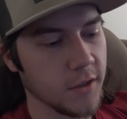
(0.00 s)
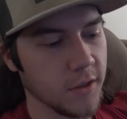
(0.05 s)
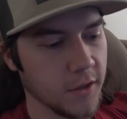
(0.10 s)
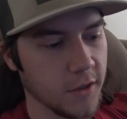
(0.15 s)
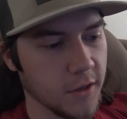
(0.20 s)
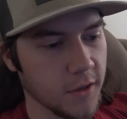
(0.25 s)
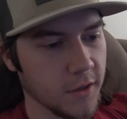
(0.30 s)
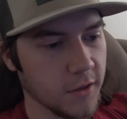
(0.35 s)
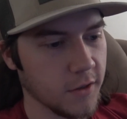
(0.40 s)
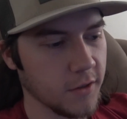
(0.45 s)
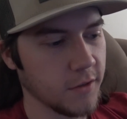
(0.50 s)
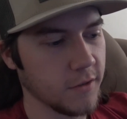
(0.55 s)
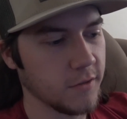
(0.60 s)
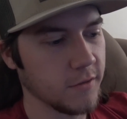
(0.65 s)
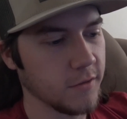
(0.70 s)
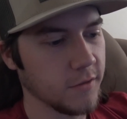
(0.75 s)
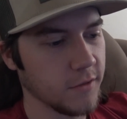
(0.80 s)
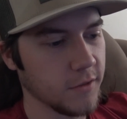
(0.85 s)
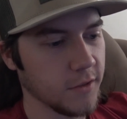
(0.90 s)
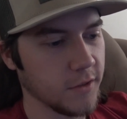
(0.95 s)
a
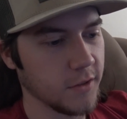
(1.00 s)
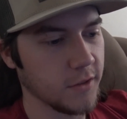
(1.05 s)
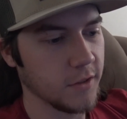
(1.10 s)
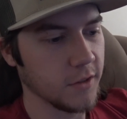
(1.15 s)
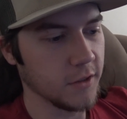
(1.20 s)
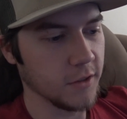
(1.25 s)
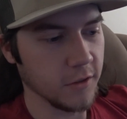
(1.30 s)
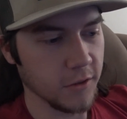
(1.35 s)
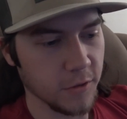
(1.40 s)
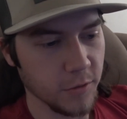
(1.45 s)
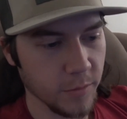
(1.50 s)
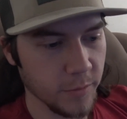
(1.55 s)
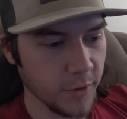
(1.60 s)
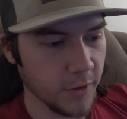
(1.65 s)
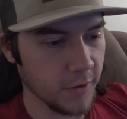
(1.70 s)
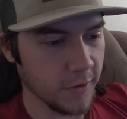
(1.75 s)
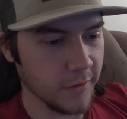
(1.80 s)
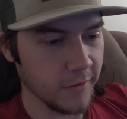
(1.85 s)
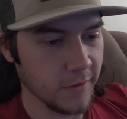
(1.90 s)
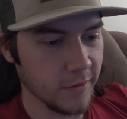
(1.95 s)
little bit
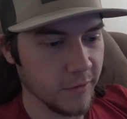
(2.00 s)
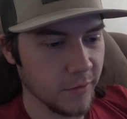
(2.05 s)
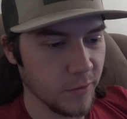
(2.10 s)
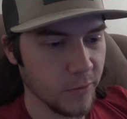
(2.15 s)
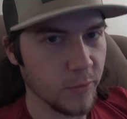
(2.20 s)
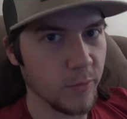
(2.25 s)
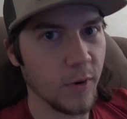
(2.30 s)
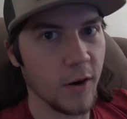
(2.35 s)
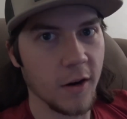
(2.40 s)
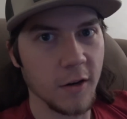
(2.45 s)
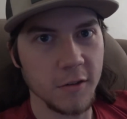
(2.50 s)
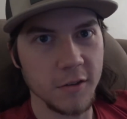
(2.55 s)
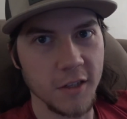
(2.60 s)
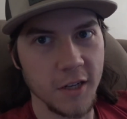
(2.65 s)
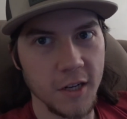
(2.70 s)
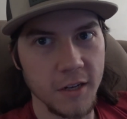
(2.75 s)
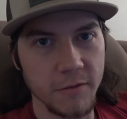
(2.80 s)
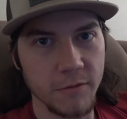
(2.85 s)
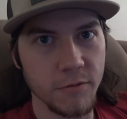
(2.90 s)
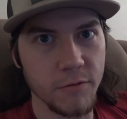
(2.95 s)
of
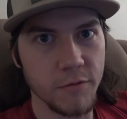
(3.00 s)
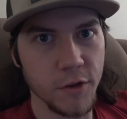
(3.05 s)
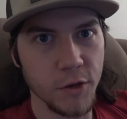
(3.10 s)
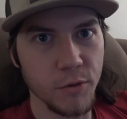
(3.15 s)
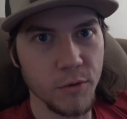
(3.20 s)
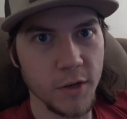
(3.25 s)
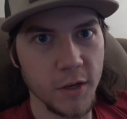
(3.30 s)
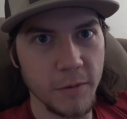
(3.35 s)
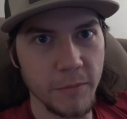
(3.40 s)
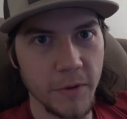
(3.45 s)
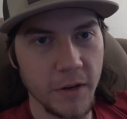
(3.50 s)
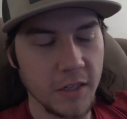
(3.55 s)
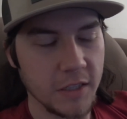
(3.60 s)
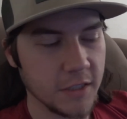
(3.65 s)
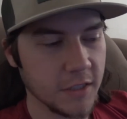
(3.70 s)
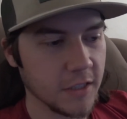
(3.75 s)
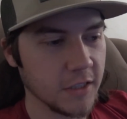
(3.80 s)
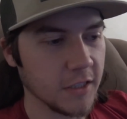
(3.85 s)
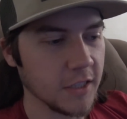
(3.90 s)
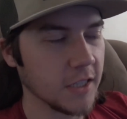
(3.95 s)
wildlife viewing
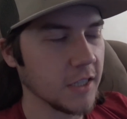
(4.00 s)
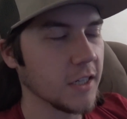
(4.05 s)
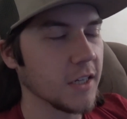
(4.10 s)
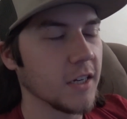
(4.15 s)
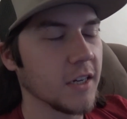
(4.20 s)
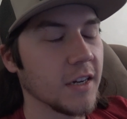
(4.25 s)
basically,